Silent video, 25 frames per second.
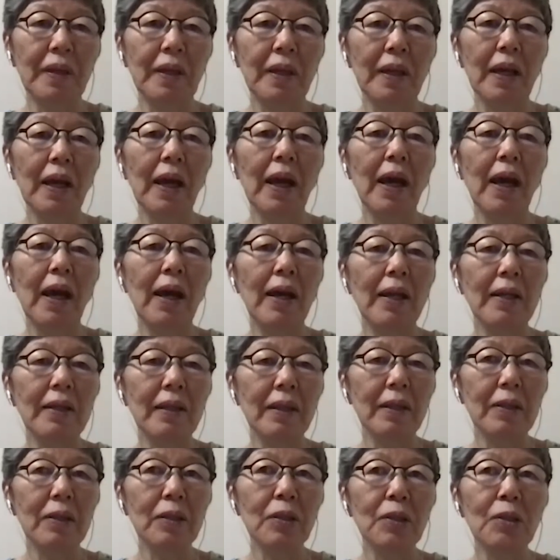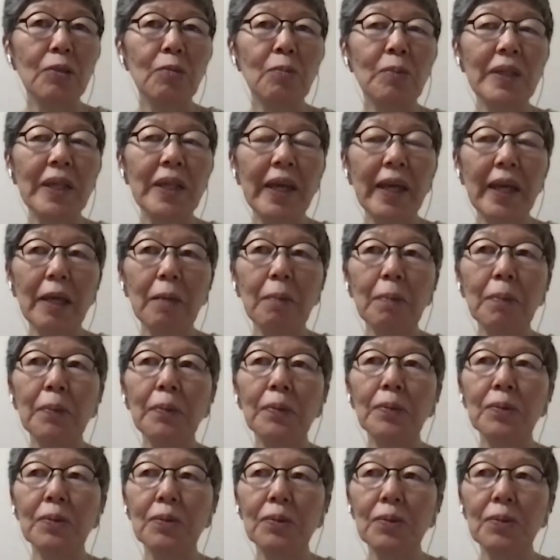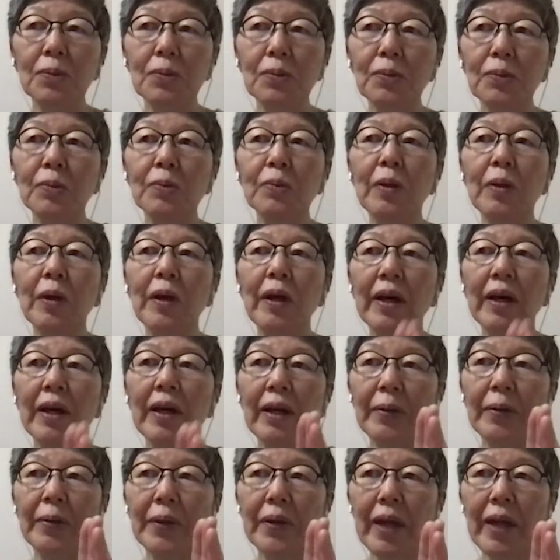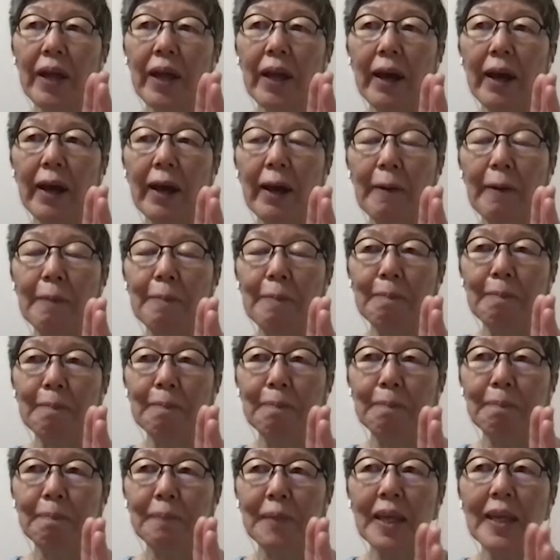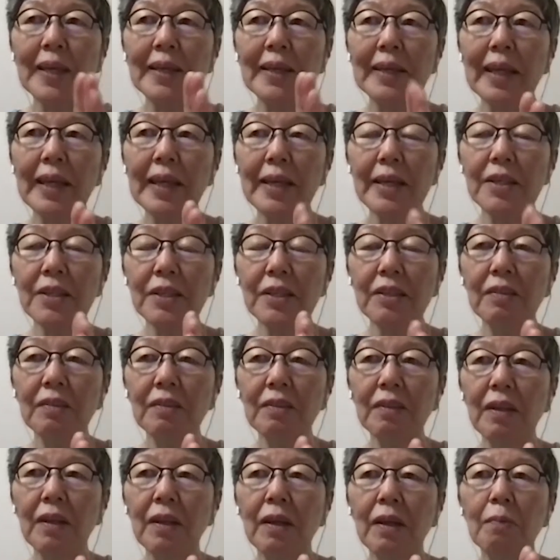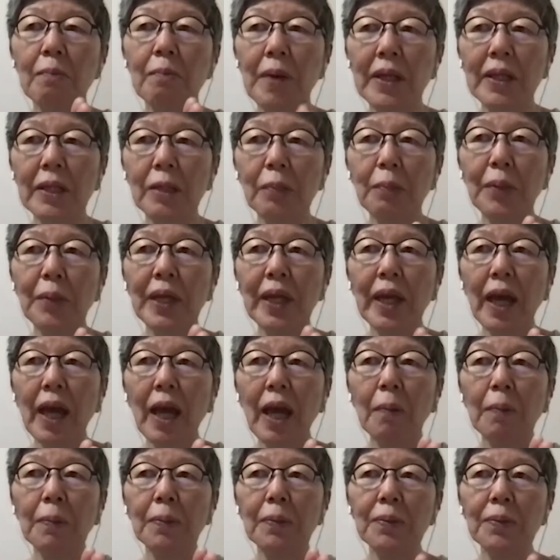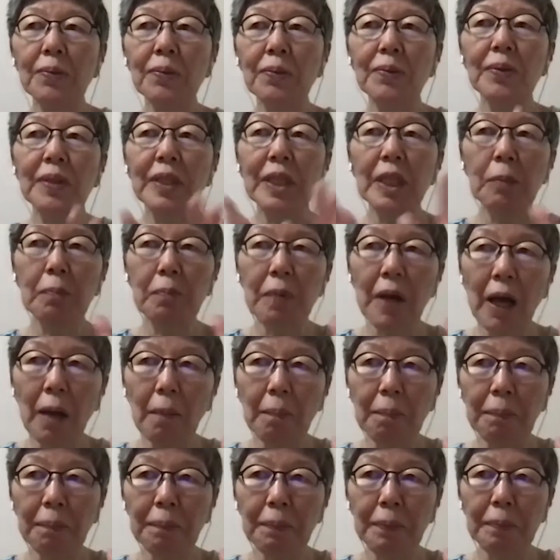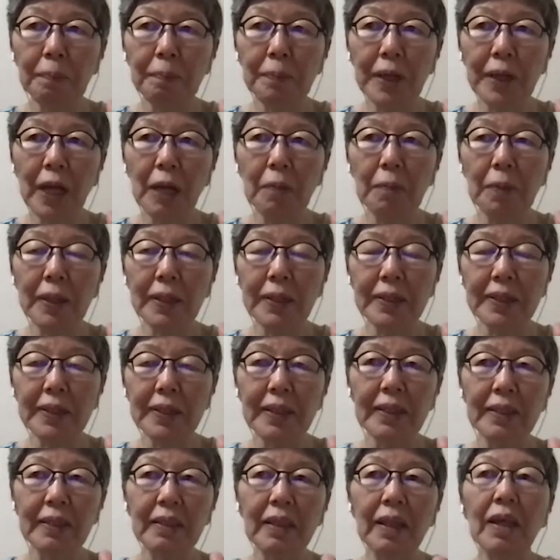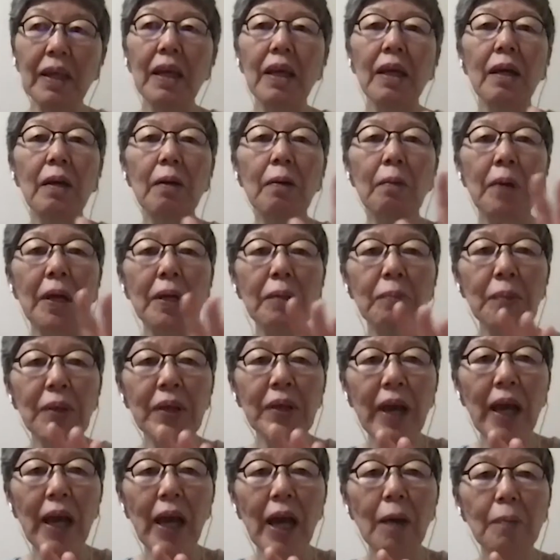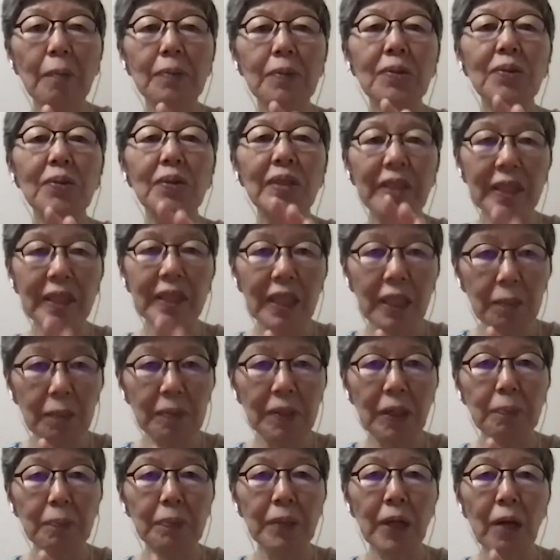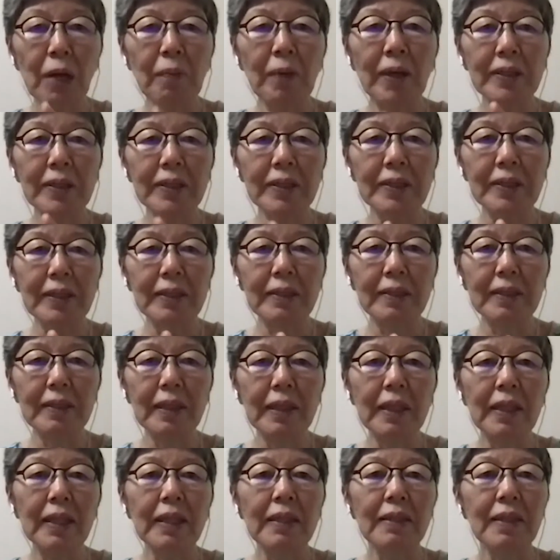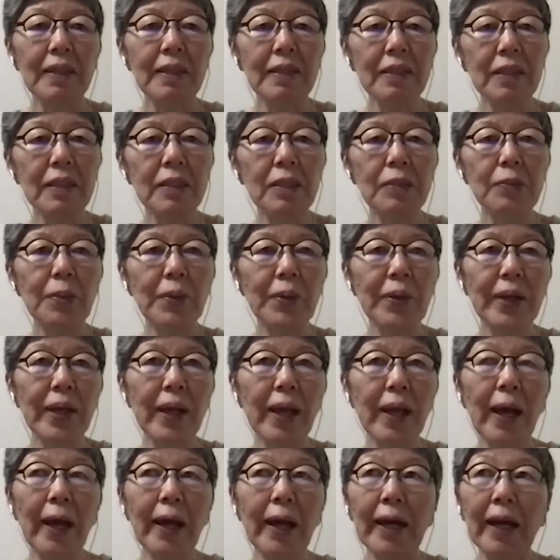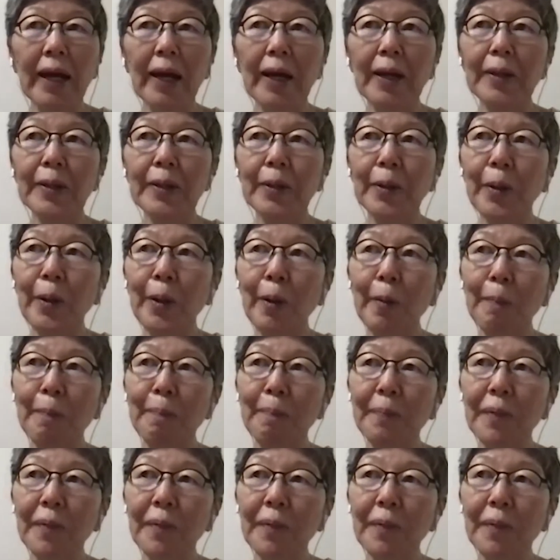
and to be able to really engage when we have to give up privacy, when we have to keep the privacy. This is really a kind of